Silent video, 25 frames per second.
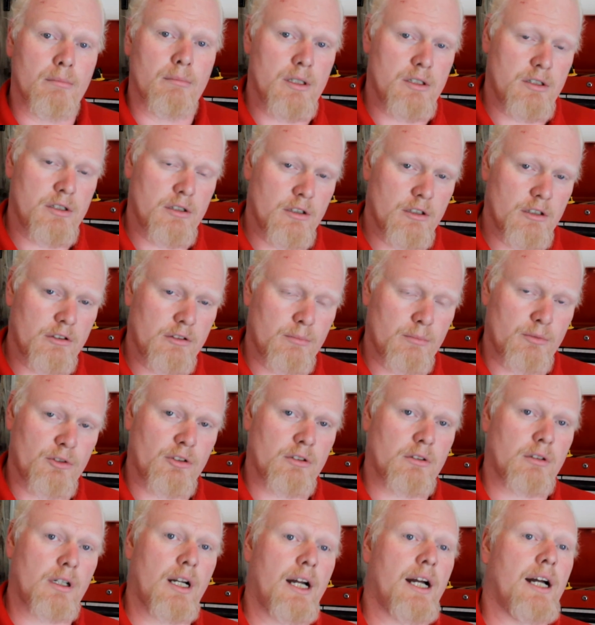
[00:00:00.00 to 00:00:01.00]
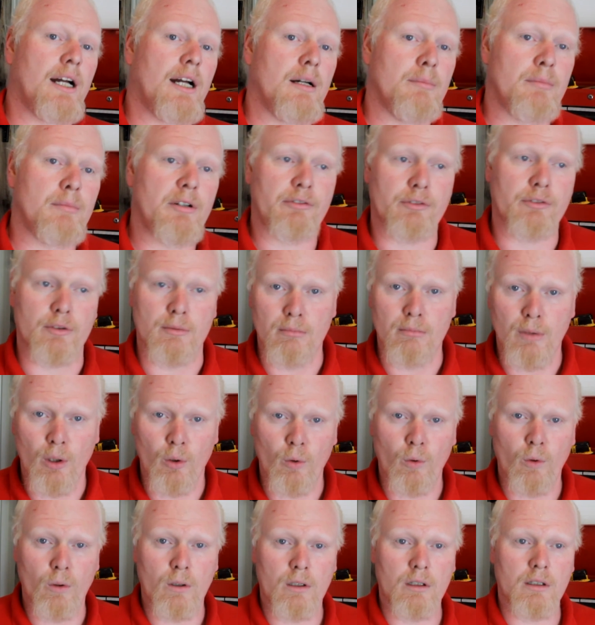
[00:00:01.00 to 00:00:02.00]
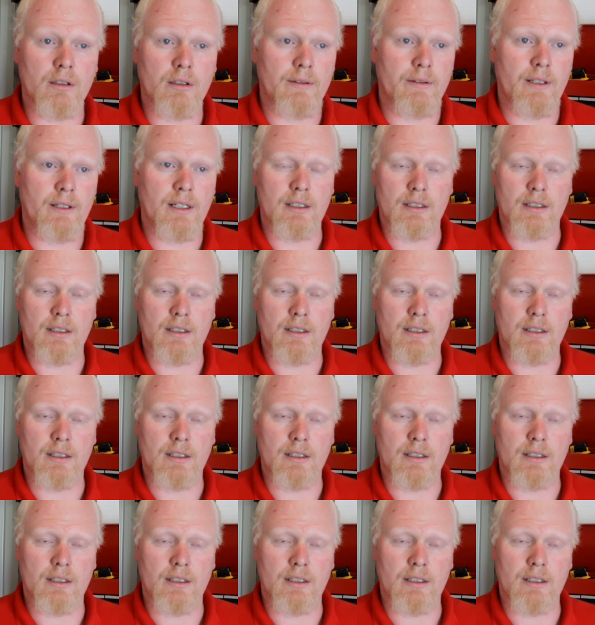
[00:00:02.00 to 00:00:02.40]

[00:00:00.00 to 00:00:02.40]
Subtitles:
Be sure to subscribe for more.